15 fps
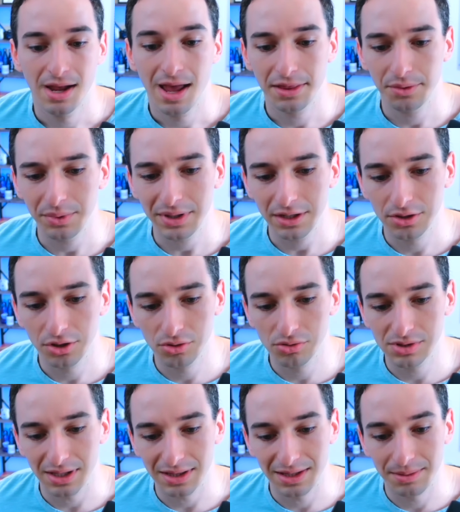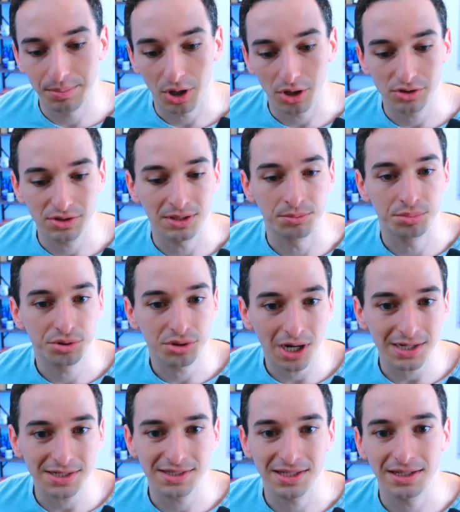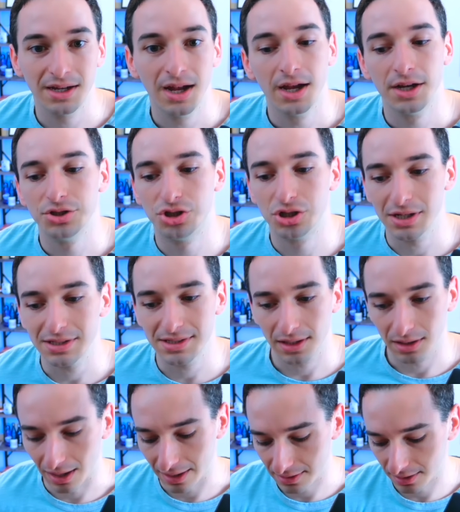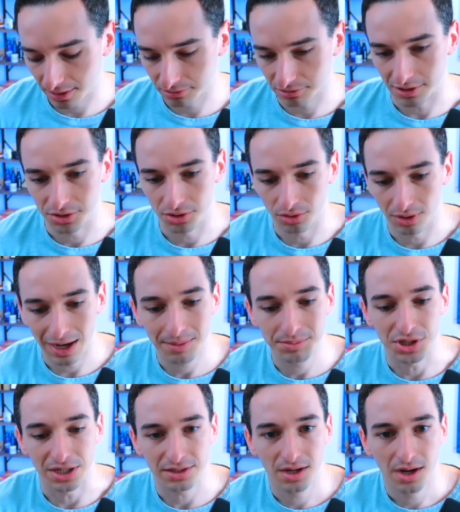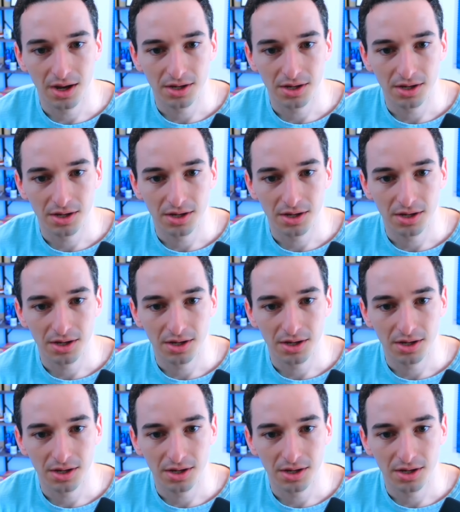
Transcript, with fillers: And then we can use the person proxy just like the original object.